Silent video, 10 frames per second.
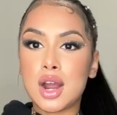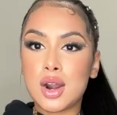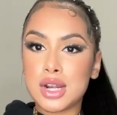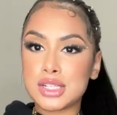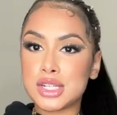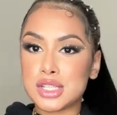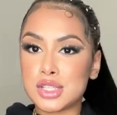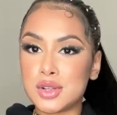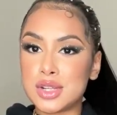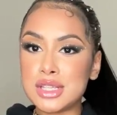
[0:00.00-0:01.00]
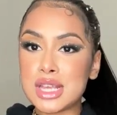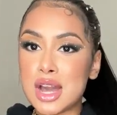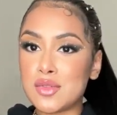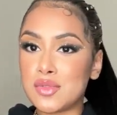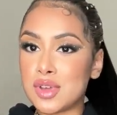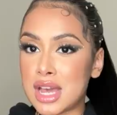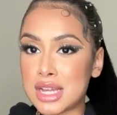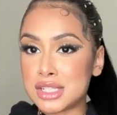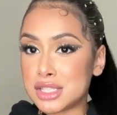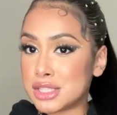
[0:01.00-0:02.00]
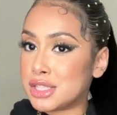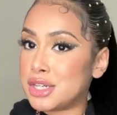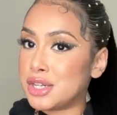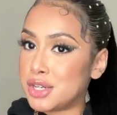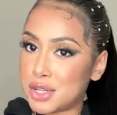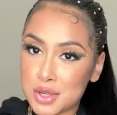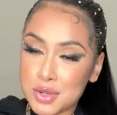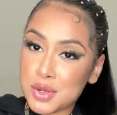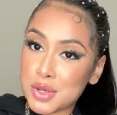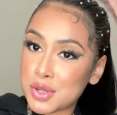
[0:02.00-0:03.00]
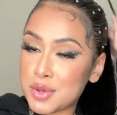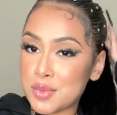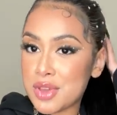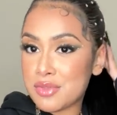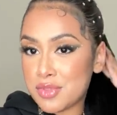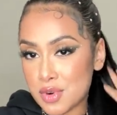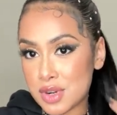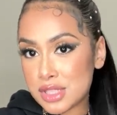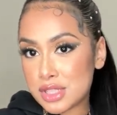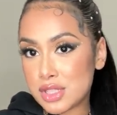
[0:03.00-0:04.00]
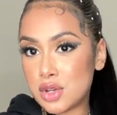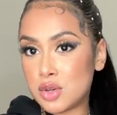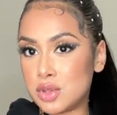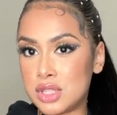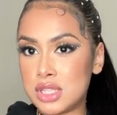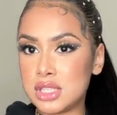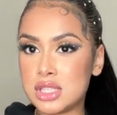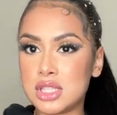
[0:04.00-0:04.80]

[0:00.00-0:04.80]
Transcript: All right, y'all, so this outfit, I just couldn't wait for it. So this